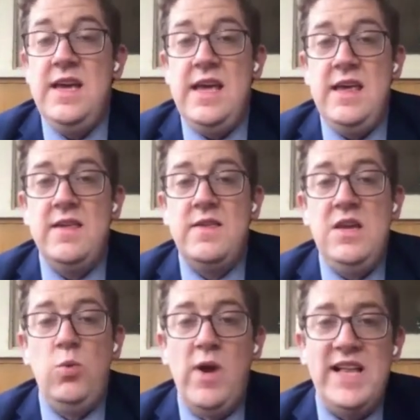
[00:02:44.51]
is the
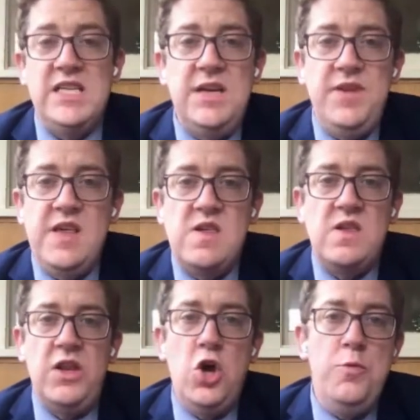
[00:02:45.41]
relatively
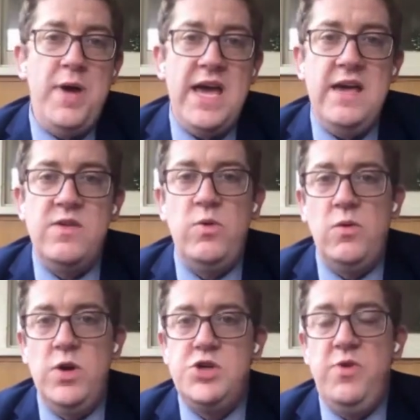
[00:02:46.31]
slow pace with
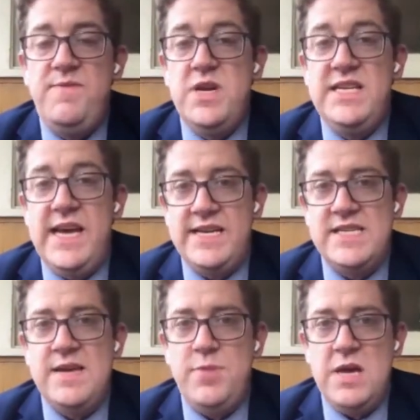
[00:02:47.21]
which we've been
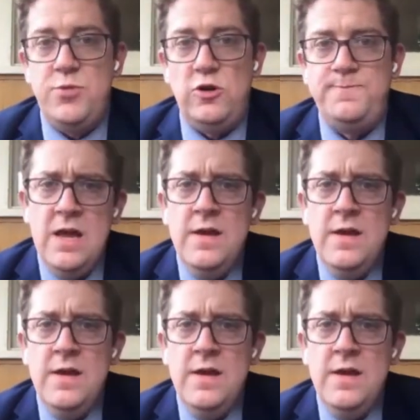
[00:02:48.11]
testing people.